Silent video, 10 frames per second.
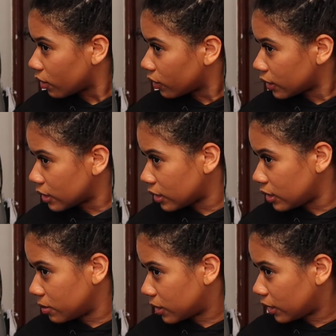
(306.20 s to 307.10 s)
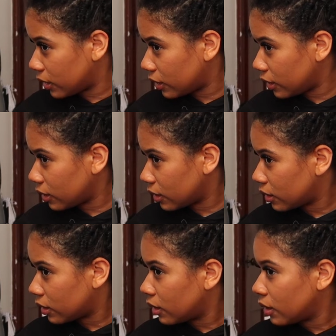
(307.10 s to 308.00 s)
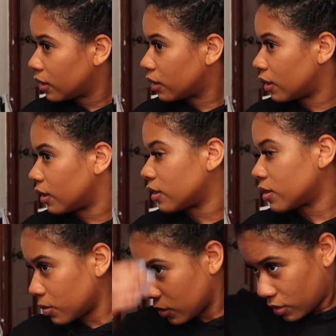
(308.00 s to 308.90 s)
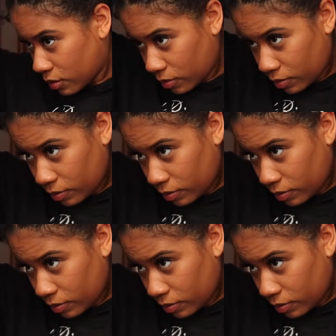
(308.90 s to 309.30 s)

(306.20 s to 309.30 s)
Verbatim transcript: and I just keep taking the next one.